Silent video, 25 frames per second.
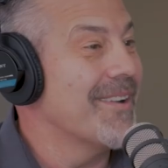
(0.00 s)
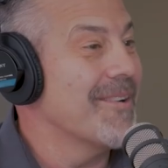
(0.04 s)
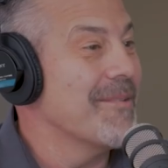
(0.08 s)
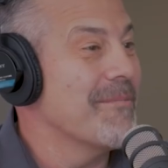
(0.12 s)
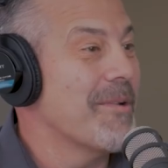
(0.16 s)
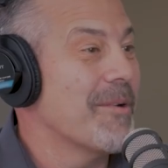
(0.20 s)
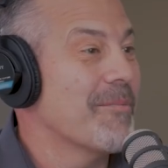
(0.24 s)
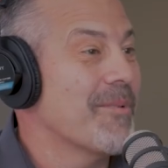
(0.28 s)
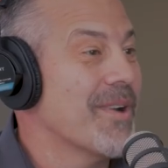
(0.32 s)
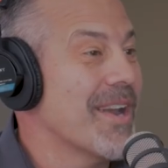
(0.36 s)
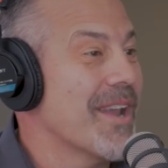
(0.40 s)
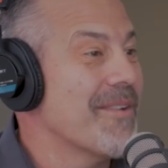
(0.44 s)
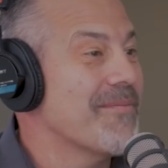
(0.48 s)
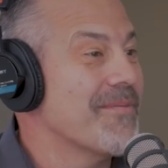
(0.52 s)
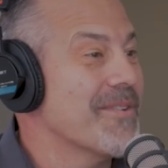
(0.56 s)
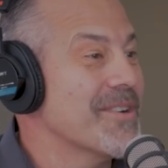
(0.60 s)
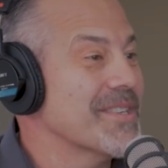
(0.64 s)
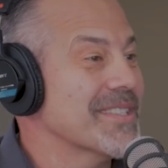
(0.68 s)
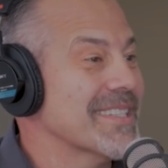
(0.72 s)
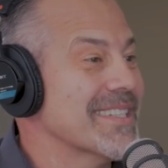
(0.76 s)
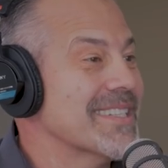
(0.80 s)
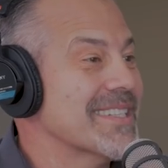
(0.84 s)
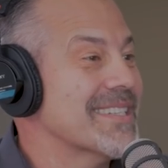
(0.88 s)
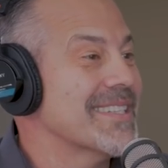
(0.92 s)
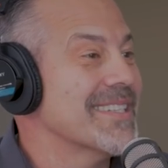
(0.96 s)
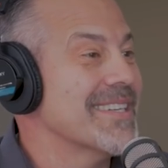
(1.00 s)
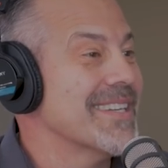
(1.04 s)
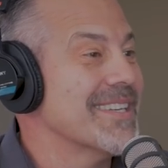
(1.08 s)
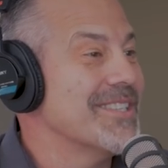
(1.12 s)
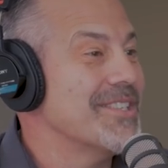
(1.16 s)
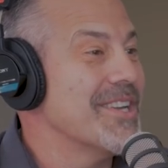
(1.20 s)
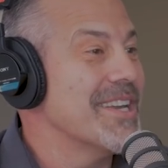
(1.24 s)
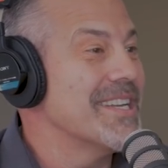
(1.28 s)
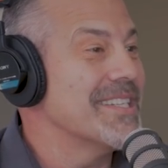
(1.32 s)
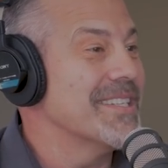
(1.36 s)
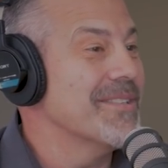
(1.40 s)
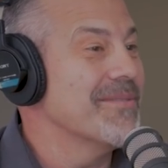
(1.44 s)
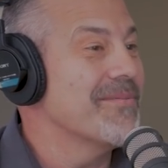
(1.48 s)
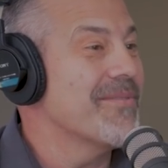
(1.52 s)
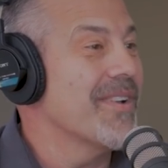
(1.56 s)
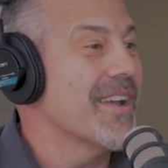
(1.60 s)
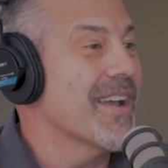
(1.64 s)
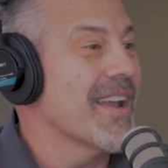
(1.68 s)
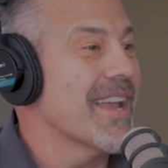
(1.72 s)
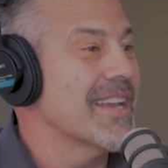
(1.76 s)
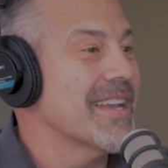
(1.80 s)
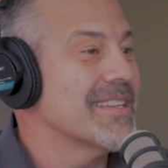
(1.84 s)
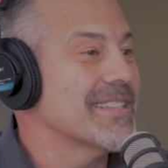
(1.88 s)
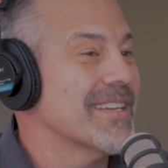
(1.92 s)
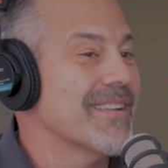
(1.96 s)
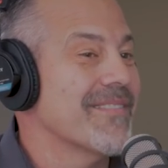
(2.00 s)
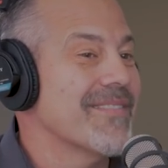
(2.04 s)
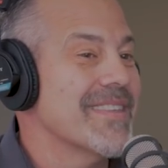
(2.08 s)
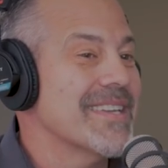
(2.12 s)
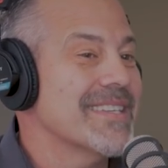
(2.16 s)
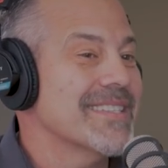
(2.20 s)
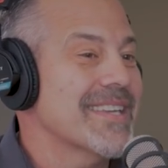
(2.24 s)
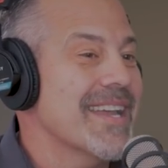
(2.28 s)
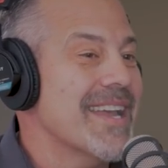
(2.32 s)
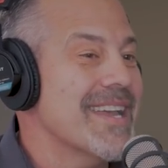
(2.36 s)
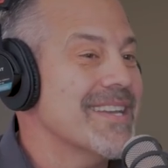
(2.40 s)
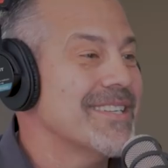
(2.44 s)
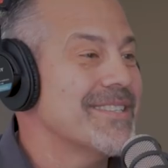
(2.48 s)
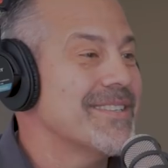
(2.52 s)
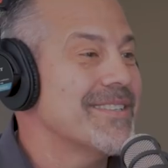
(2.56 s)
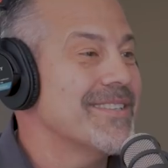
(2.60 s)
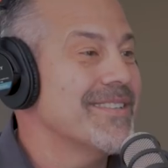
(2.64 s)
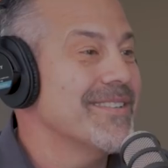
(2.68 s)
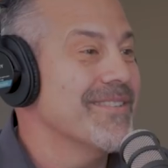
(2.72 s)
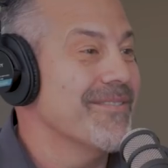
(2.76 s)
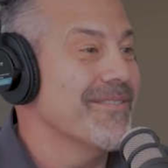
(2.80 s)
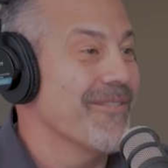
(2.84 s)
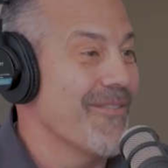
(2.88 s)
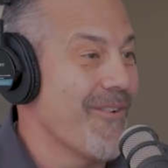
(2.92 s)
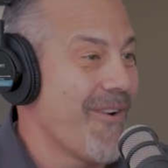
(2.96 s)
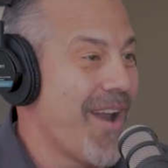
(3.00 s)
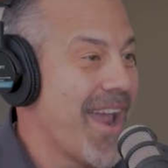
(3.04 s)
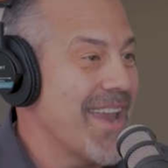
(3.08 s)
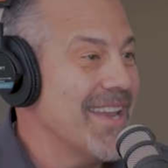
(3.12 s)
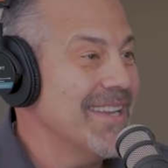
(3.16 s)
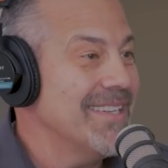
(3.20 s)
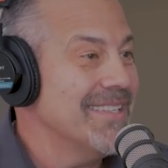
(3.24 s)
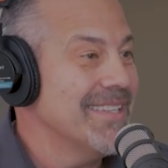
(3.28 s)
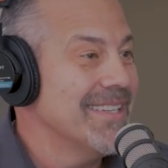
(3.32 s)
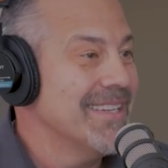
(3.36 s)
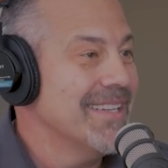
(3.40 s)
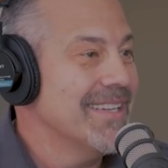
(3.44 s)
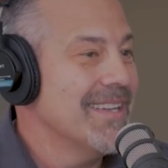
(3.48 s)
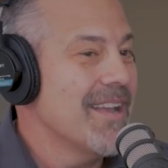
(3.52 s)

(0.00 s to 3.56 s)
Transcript: I remember when I first listened to Jason Fung, I said, if this guy's right,